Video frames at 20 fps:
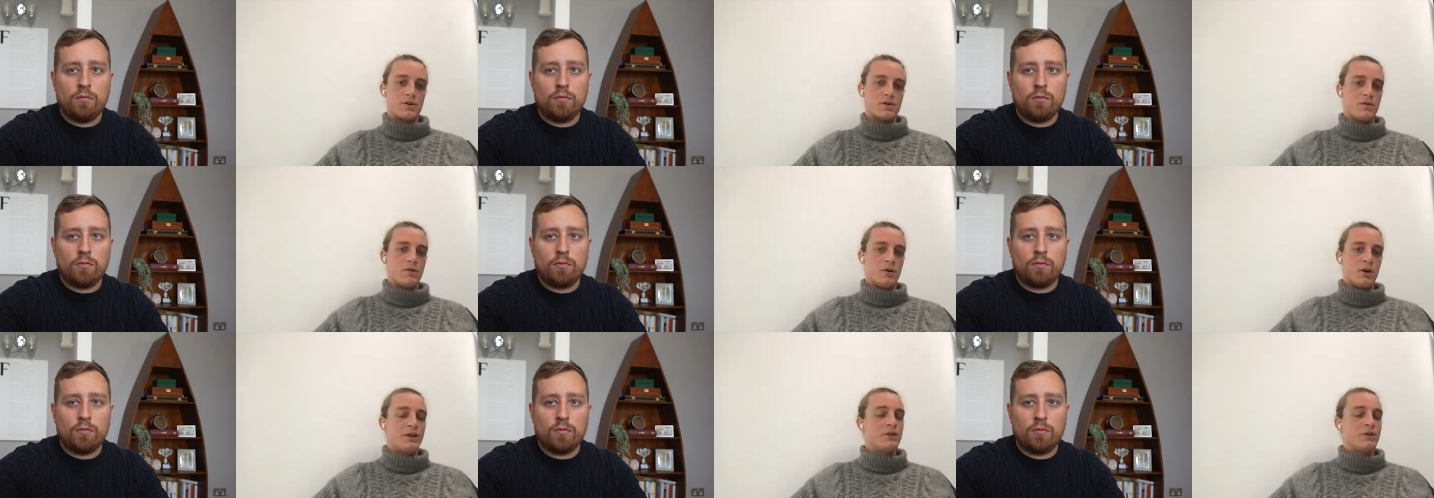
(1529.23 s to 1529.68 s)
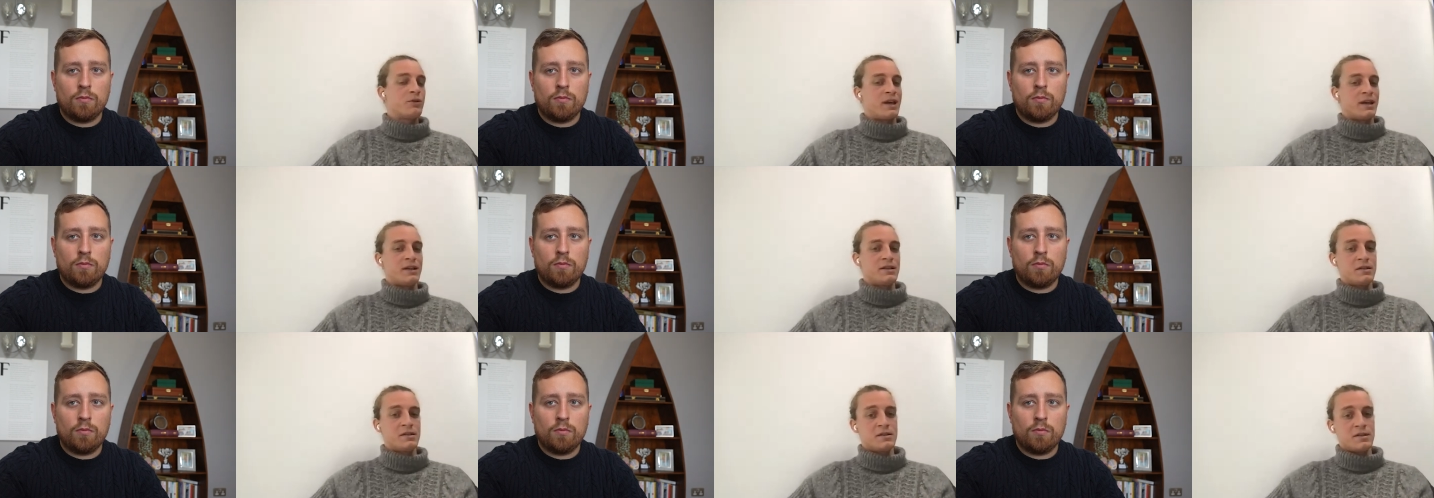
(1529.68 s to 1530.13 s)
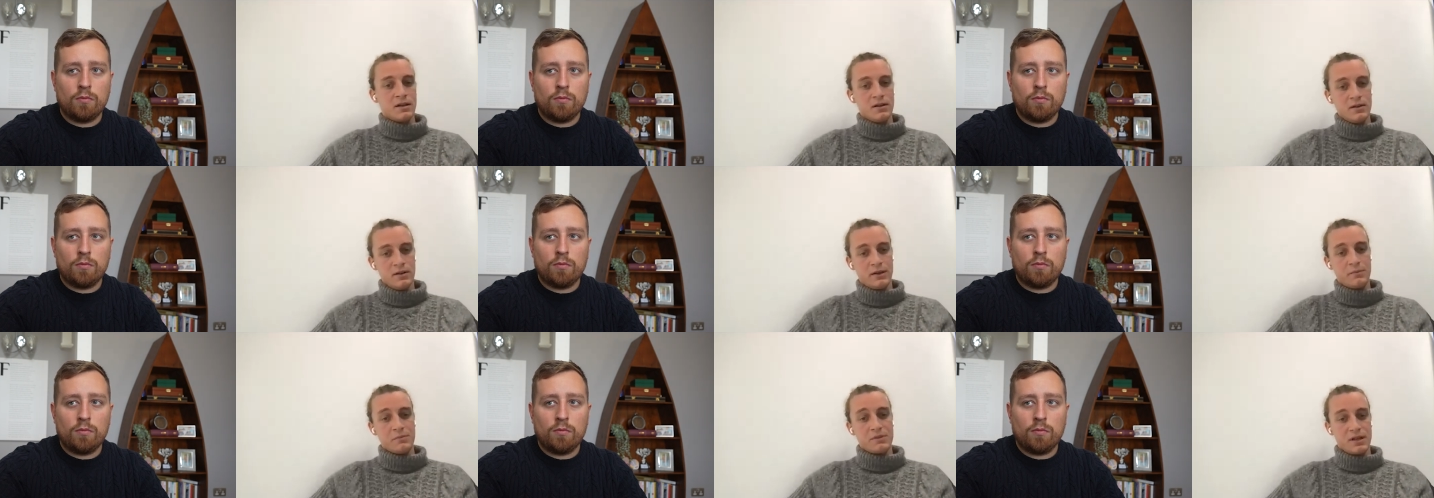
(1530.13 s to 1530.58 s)
Speaker 1: first of all, educate
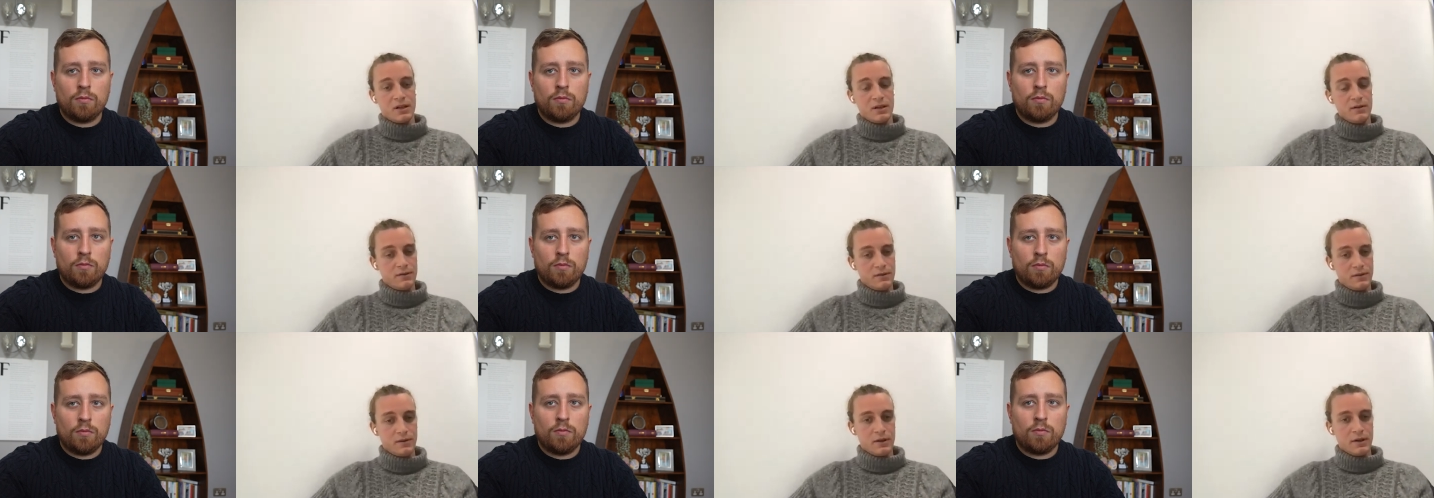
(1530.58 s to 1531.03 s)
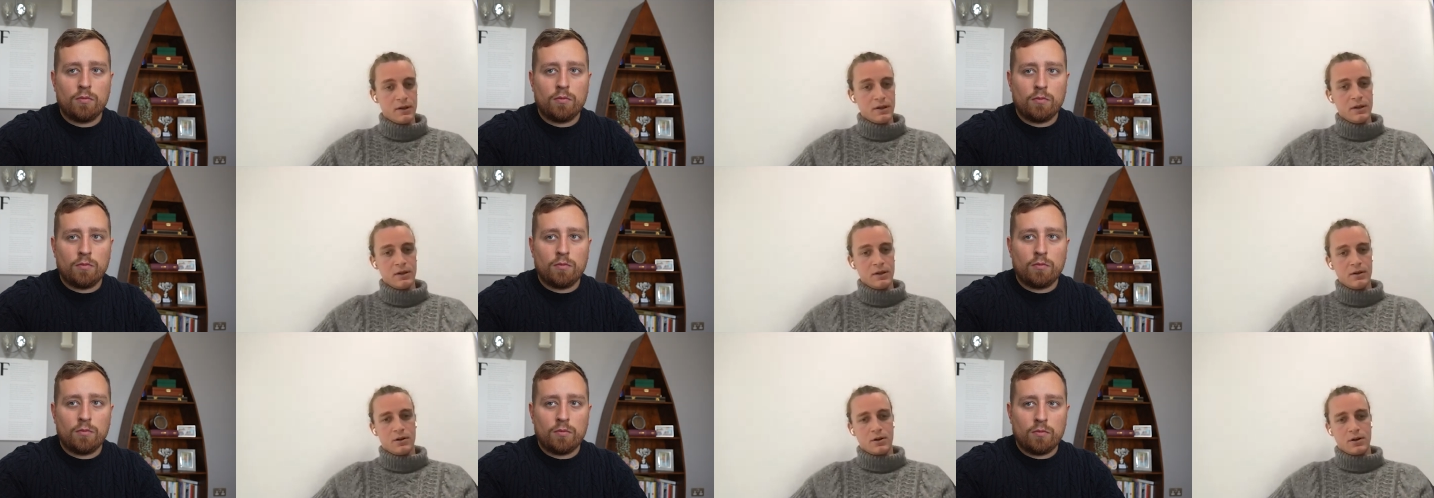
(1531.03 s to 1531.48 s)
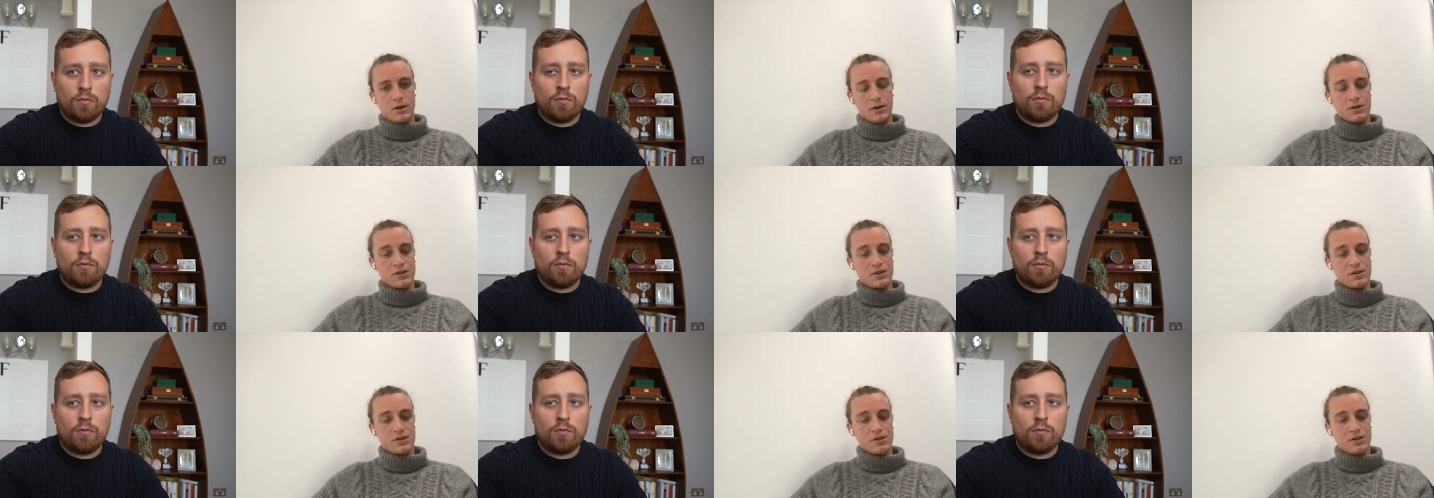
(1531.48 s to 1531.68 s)
itself, himself or